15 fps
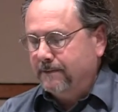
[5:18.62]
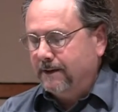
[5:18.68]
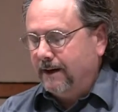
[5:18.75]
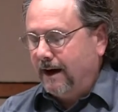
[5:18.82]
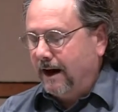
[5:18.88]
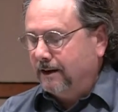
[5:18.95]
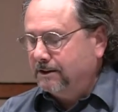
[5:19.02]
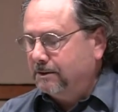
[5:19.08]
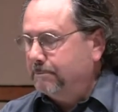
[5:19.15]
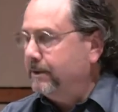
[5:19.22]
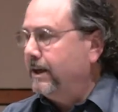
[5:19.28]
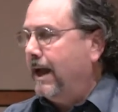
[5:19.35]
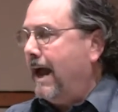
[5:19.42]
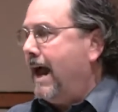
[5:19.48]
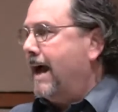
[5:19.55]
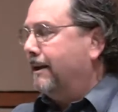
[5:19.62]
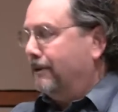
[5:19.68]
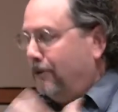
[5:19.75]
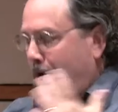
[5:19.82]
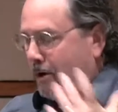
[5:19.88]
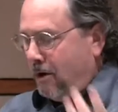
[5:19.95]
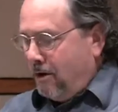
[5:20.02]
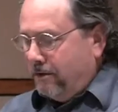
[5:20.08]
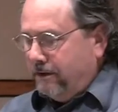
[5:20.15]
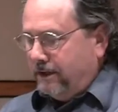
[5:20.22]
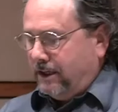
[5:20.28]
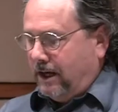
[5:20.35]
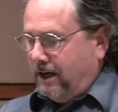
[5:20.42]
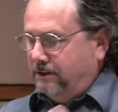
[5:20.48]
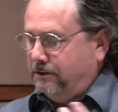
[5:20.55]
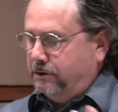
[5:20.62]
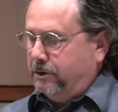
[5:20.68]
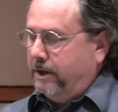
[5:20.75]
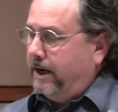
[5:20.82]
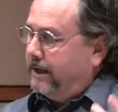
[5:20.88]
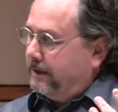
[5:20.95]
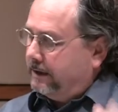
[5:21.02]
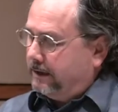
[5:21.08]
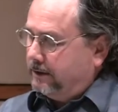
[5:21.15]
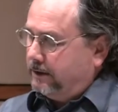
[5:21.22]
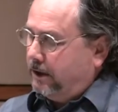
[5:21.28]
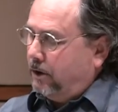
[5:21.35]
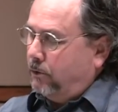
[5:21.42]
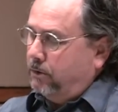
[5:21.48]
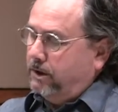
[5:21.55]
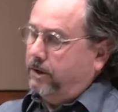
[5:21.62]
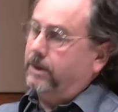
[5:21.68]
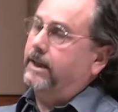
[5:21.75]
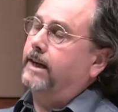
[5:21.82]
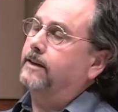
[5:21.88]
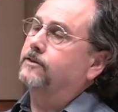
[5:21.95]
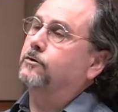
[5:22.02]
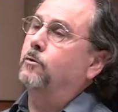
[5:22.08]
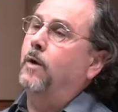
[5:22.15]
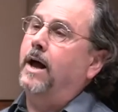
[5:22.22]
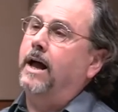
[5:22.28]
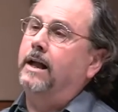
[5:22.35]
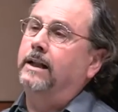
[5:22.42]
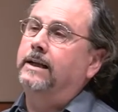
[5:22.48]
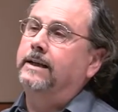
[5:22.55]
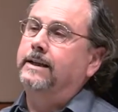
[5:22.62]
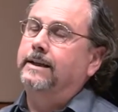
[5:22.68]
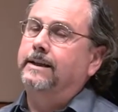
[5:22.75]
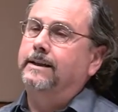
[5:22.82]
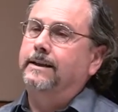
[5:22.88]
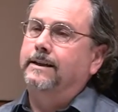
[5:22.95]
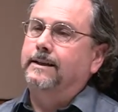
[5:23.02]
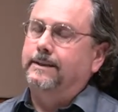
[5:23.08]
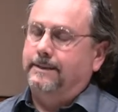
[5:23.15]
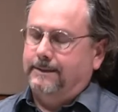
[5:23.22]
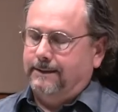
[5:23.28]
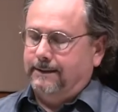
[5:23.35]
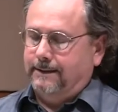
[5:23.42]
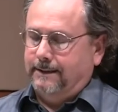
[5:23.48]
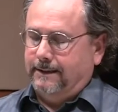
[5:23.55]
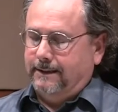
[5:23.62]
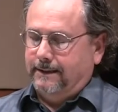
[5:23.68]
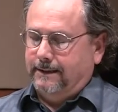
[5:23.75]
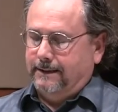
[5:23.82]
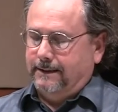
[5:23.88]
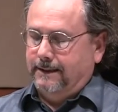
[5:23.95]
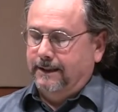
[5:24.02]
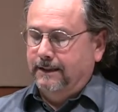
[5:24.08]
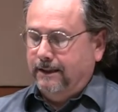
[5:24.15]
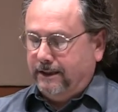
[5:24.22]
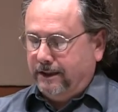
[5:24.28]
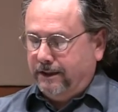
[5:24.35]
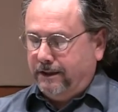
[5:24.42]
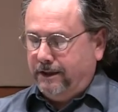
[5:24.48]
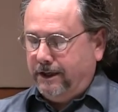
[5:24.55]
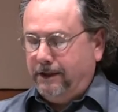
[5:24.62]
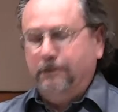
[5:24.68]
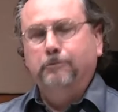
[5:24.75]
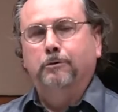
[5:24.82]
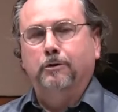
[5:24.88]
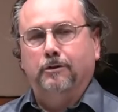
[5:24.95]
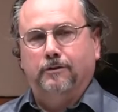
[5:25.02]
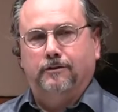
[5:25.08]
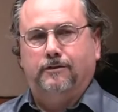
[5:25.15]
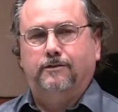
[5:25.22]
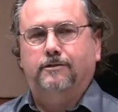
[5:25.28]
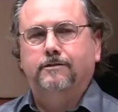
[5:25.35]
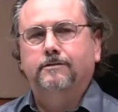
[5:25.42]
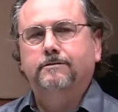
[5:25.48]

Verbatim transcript: are to be had in all the country and in Angola as well, in the cathedrals,